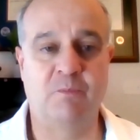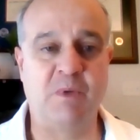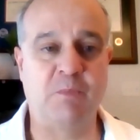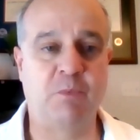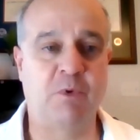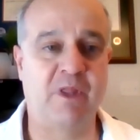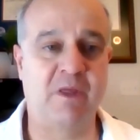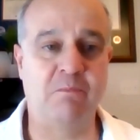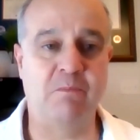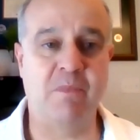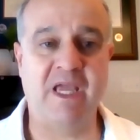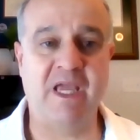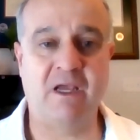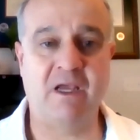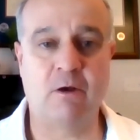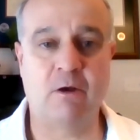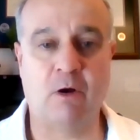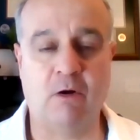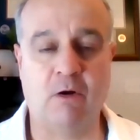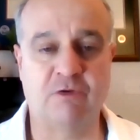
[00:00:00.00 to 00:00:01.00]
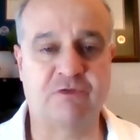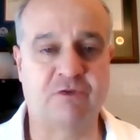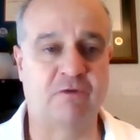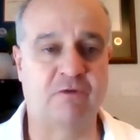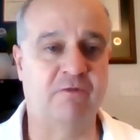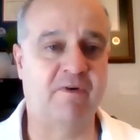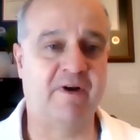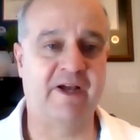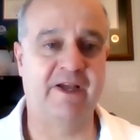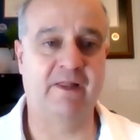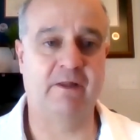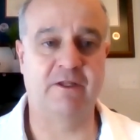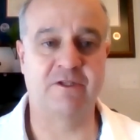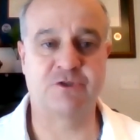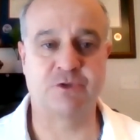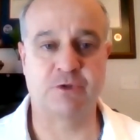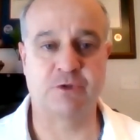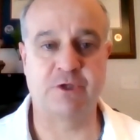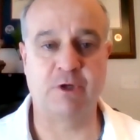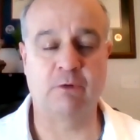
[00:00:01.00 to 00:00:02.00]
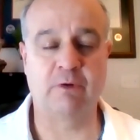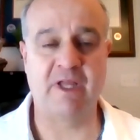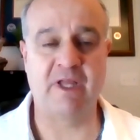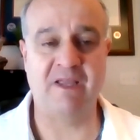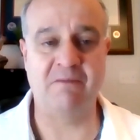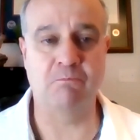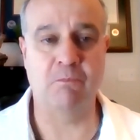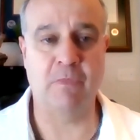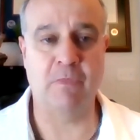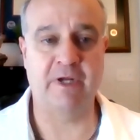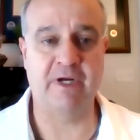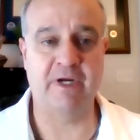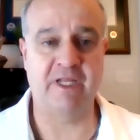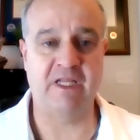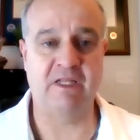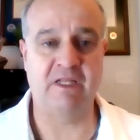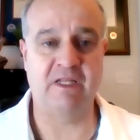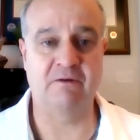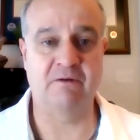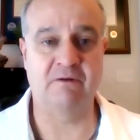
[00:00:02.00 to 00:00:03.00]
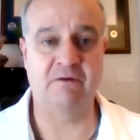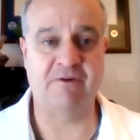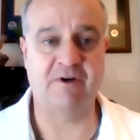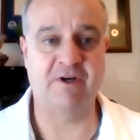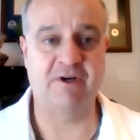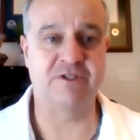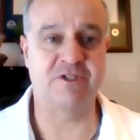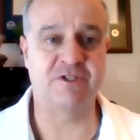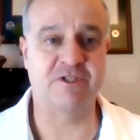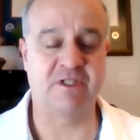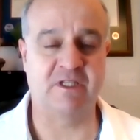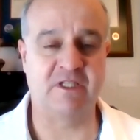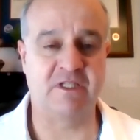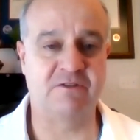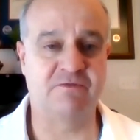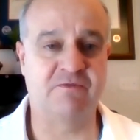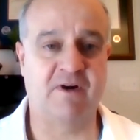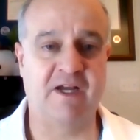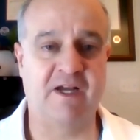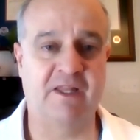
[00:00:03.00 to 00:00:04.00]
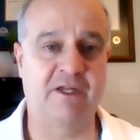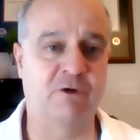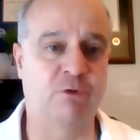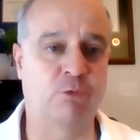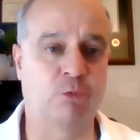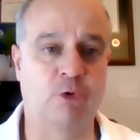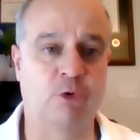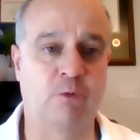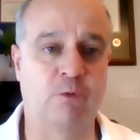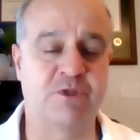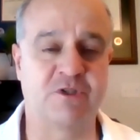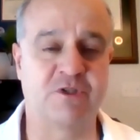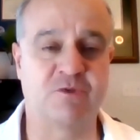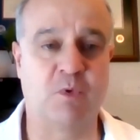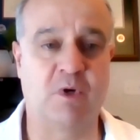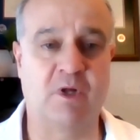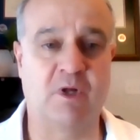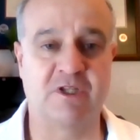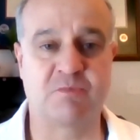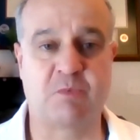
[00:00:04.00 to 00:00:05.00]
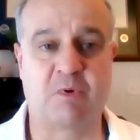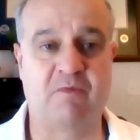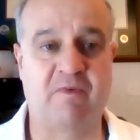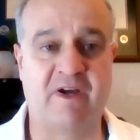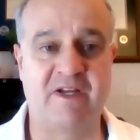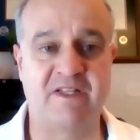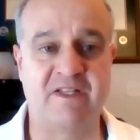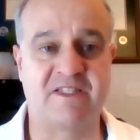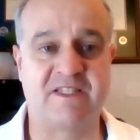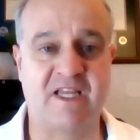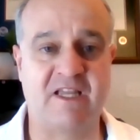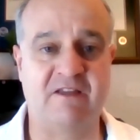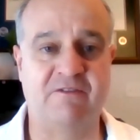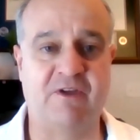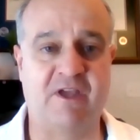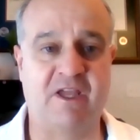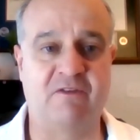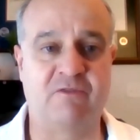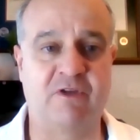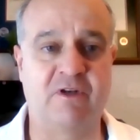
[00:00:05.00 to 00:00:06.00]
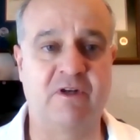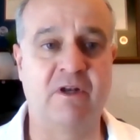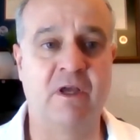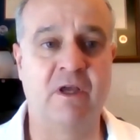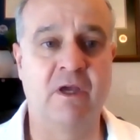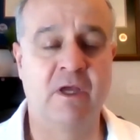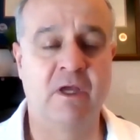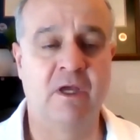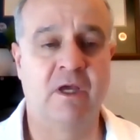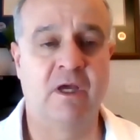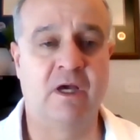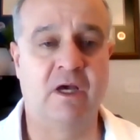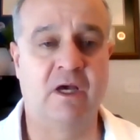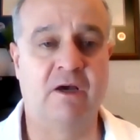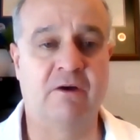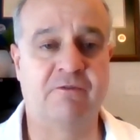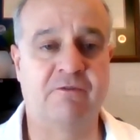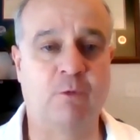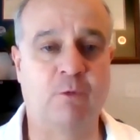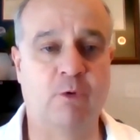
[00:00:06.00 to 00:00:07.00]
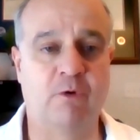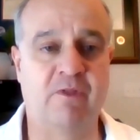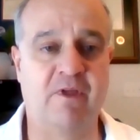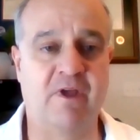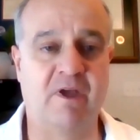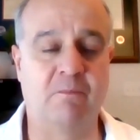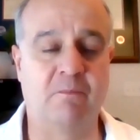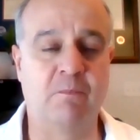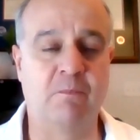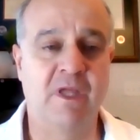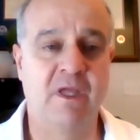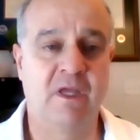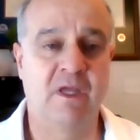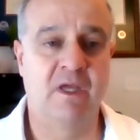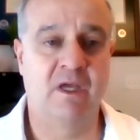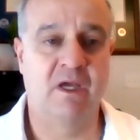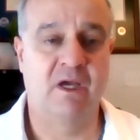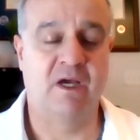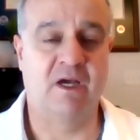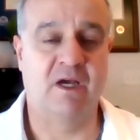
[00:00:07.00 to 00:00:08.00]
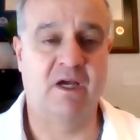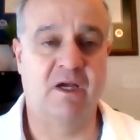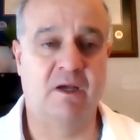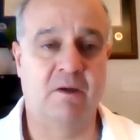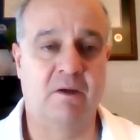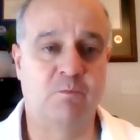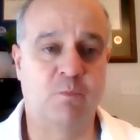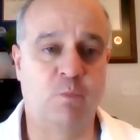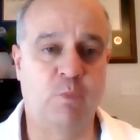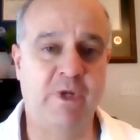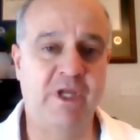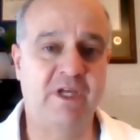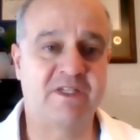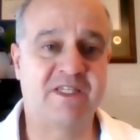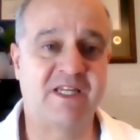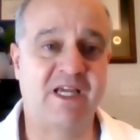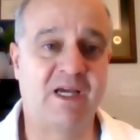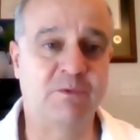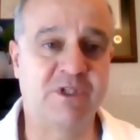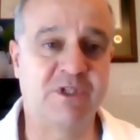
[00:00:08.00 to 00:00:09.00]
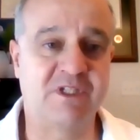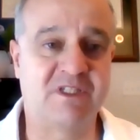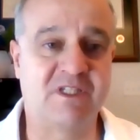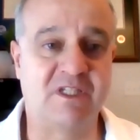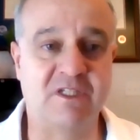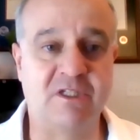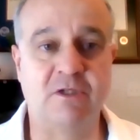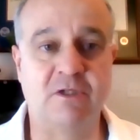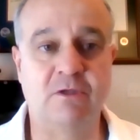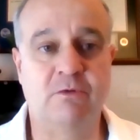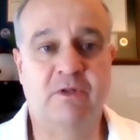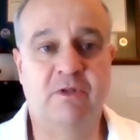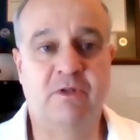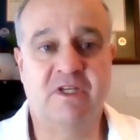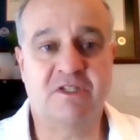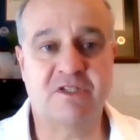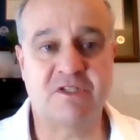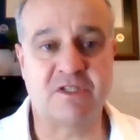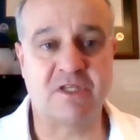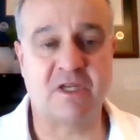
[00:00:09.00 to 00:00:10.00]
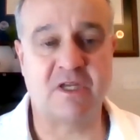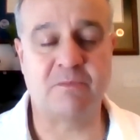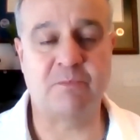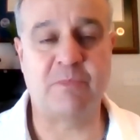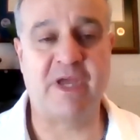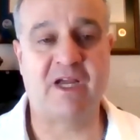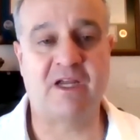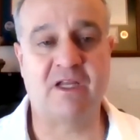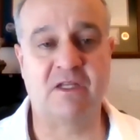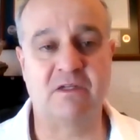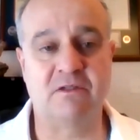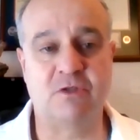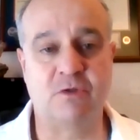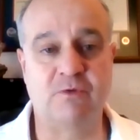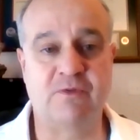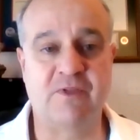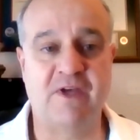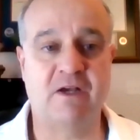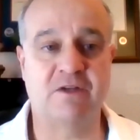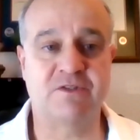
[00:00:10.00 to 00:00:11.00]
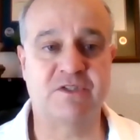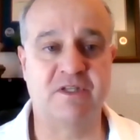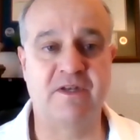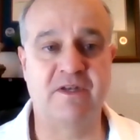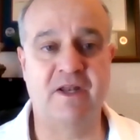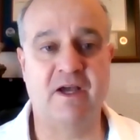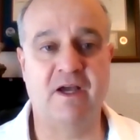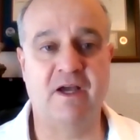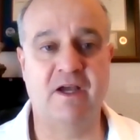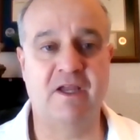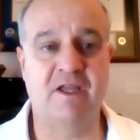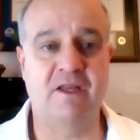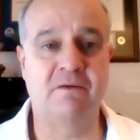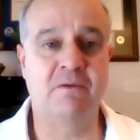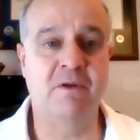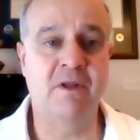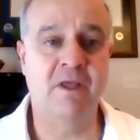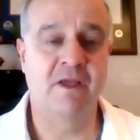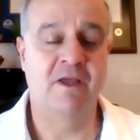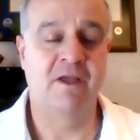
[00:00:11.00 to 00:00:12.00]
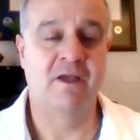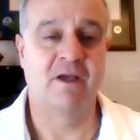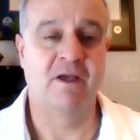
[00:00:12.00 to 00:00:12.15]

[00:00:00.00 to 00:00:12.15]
people that make calls for violence or donate money and funds to these violent groups, as well as provide safe haven for them. We attempted to do this back in 2009.